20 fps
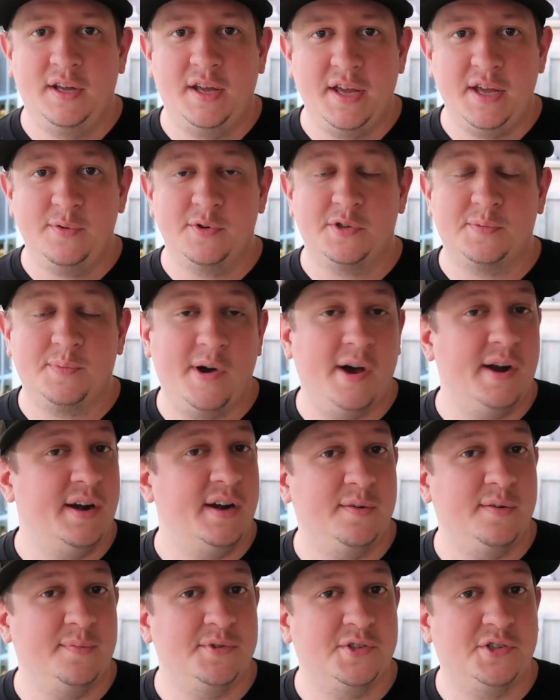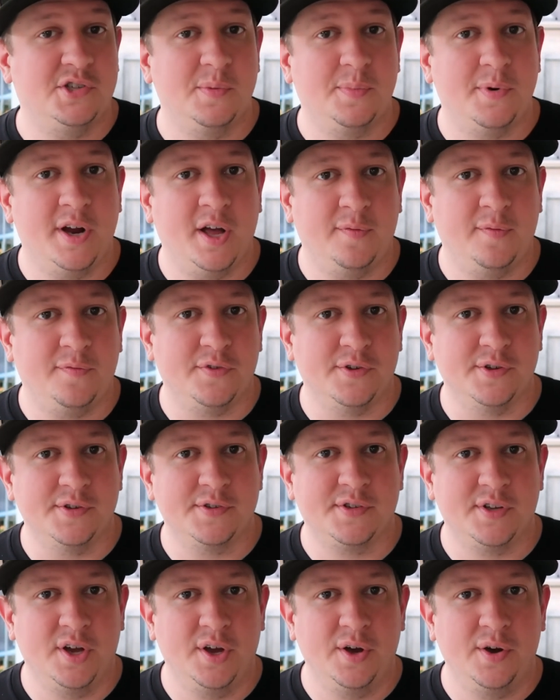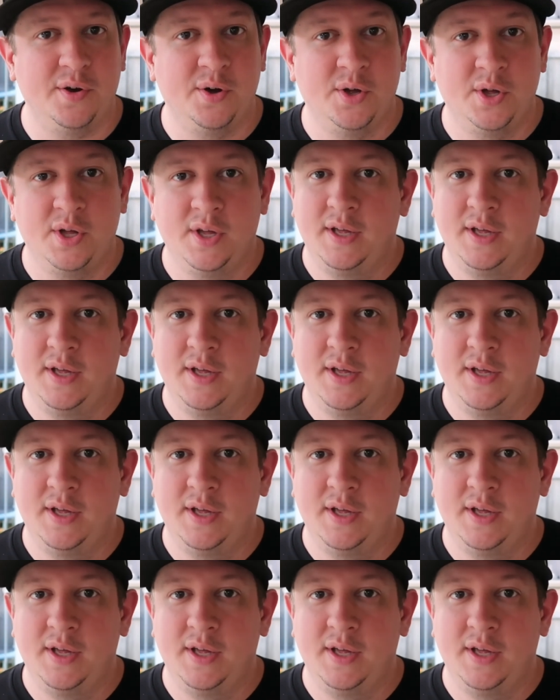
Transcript: he responded and was super helpful. So